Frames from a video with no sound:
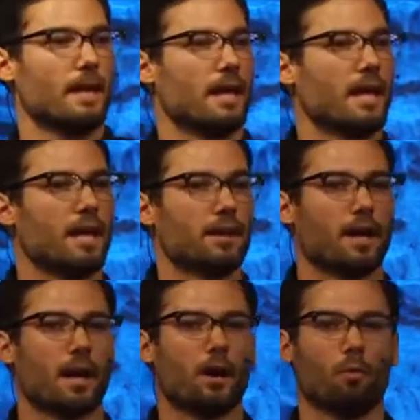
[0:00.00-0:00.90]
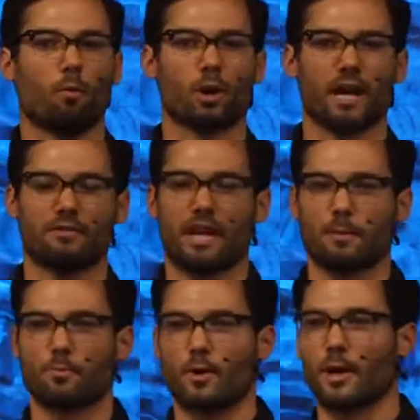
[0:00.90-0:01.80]
and we're gonna have a time
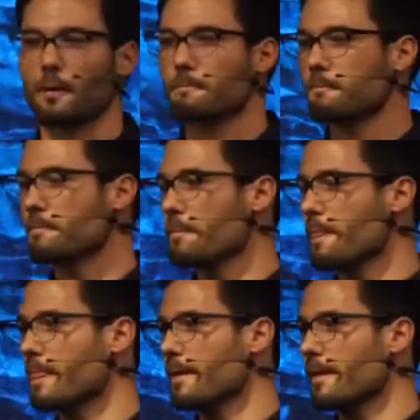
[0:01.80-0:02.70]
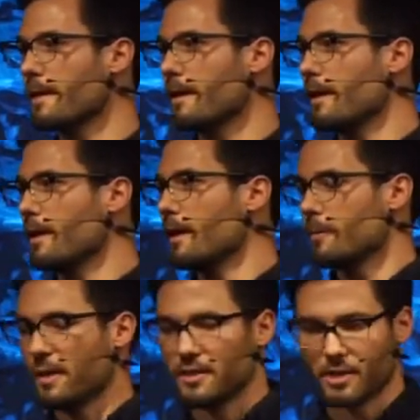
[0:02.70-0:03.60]
of prayer.
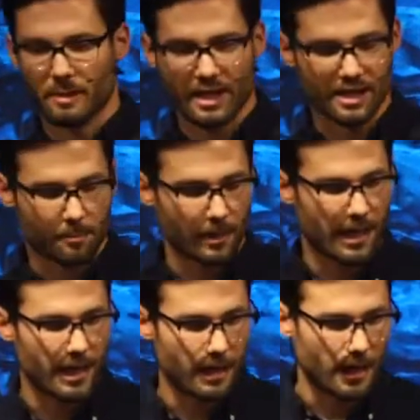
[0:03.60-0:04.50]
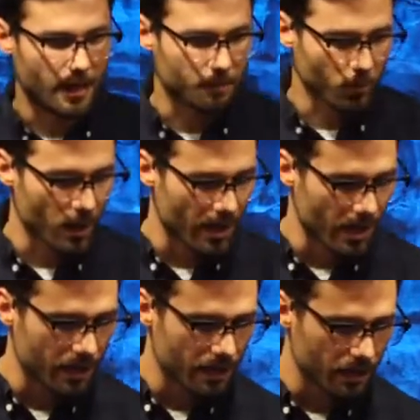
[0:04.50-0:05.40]
Band's gonna begin to
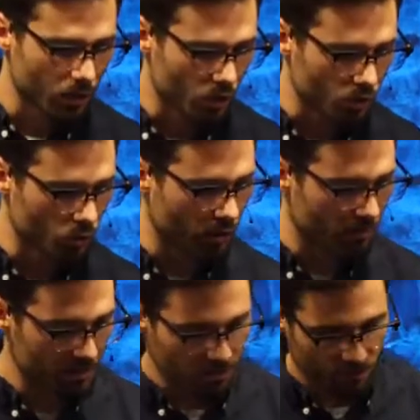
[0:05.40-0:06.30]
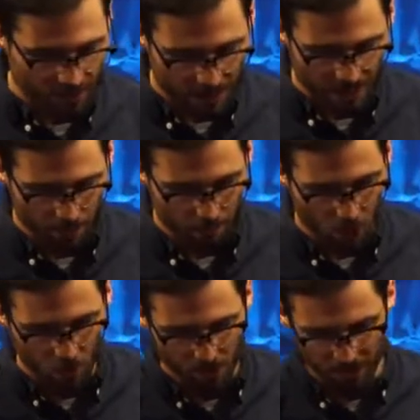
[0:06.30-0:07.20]
pray. You can join them in some singing in a
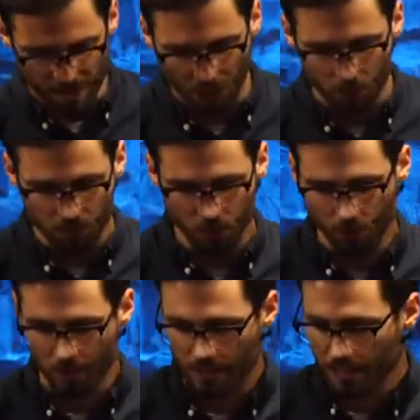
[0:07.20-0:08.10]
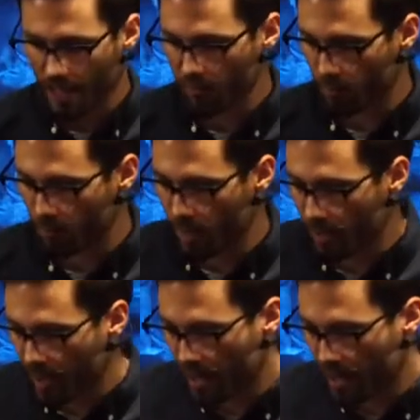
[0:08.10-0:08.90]
moment if that helps you in a kind of a prayer